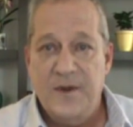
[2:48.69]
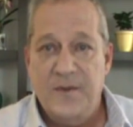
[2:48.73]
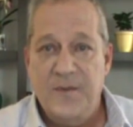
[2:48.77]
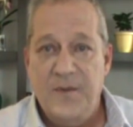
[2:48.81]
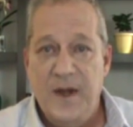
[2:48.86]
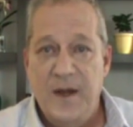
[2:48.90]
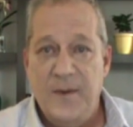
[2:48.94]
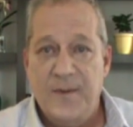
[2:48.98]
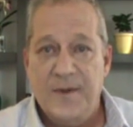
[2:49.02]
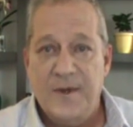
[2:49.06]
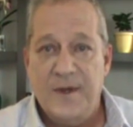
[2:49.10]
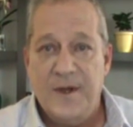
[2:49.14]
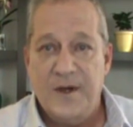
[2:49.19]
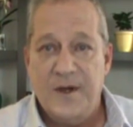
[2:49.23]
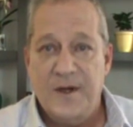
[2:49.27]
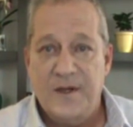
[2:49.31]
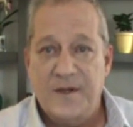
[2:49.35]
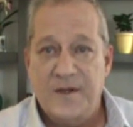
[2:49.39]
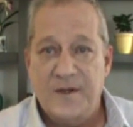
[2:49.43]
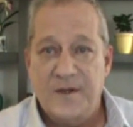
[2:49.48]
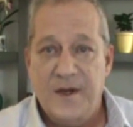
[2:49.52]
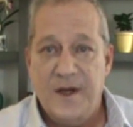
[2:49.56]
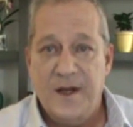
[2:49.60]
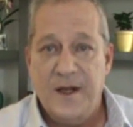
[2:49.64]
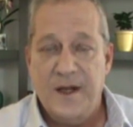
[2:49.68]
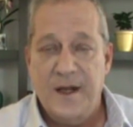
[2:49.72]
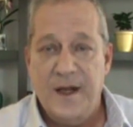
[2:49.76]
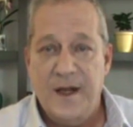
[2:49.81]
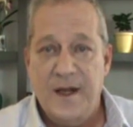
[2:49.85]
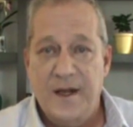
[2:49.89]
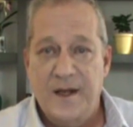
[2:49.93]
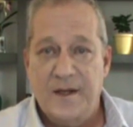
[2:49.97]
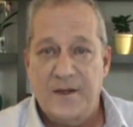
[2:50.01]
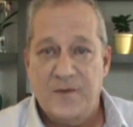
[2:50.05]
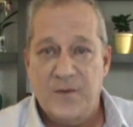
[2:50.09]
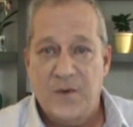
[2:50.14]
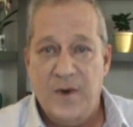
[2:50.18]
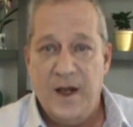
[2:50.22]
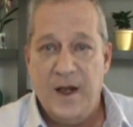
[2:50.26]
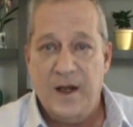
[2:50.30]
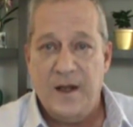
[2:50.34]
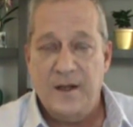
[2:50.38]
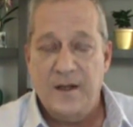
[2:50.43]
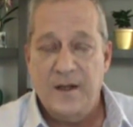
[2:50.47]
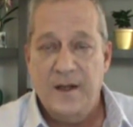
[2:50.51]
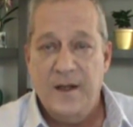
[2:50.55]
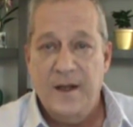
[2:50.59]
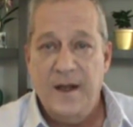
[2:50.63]
with people in Australia as
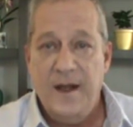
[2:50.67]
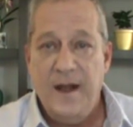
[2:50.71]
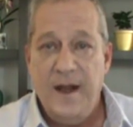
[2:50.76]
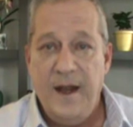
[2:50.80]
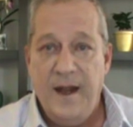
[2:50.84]
well,